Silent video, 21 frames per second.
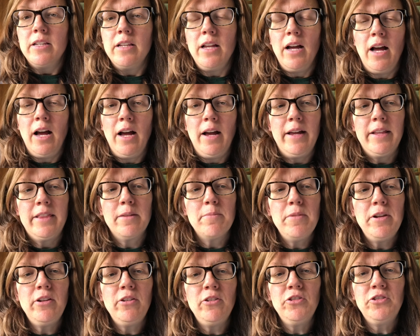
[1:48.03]
At the
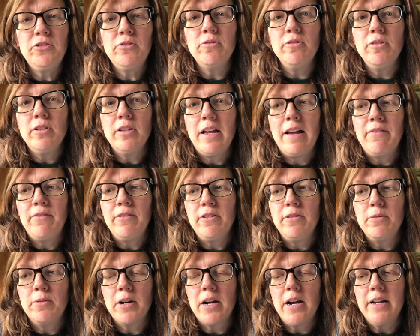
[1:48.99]
middle school
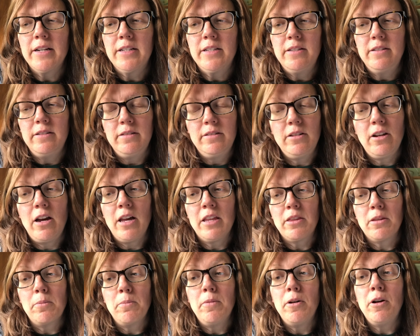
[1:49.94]
level, where I
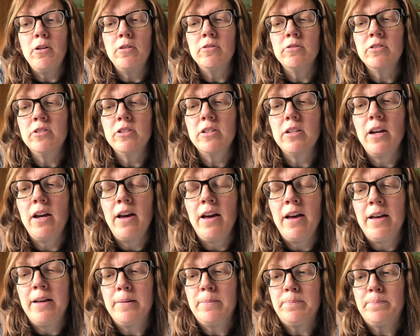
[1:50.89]
taught the most,
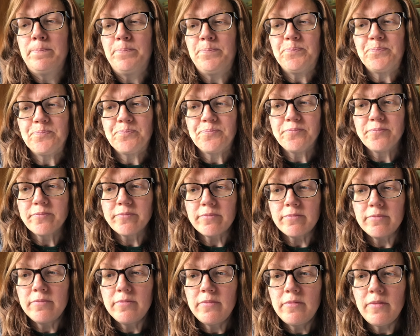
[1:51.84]

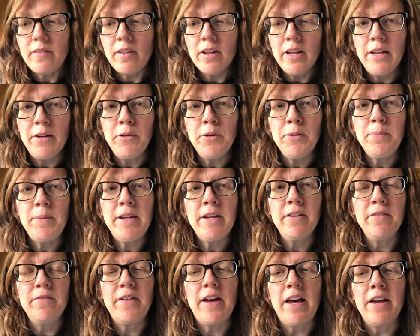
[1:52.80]
it would be
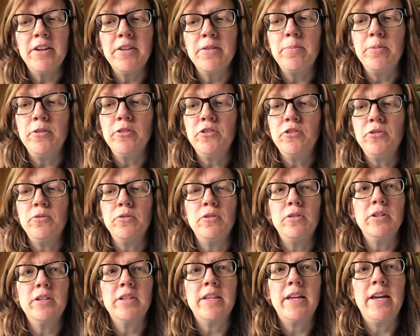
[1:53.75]
a valuable
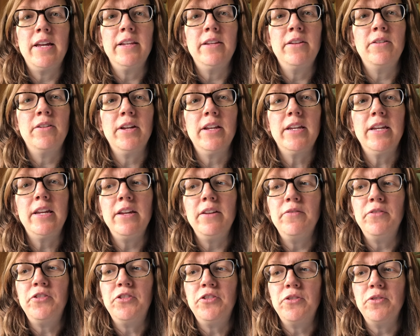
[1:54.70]
tool in that you could
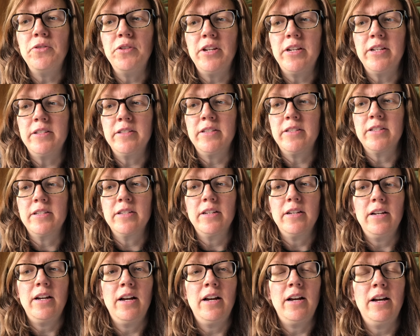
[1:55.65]
give students
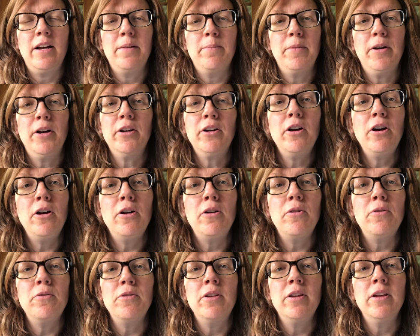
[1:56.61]
a
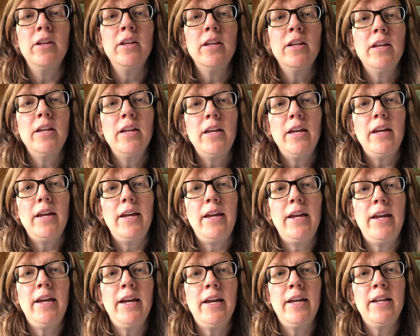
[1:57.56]
code.
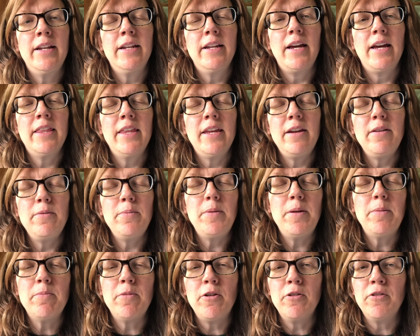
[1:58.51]
And I think it would
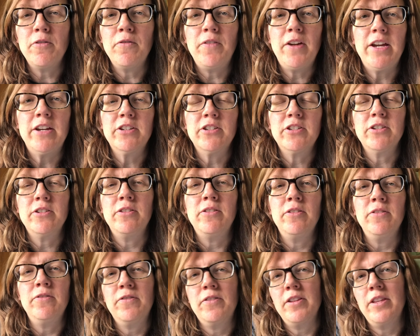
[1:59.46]
be
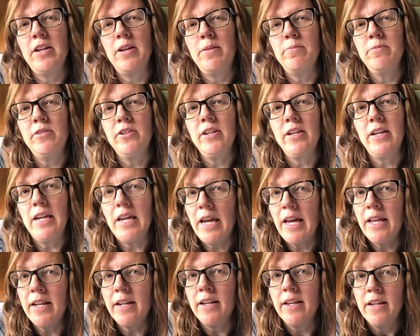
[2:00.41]
motivational for them to
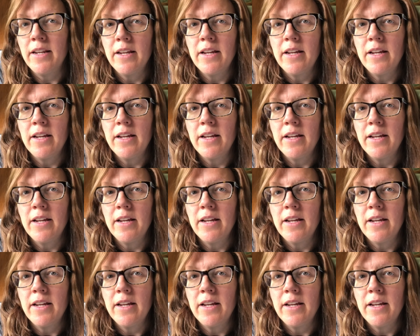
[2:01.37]
get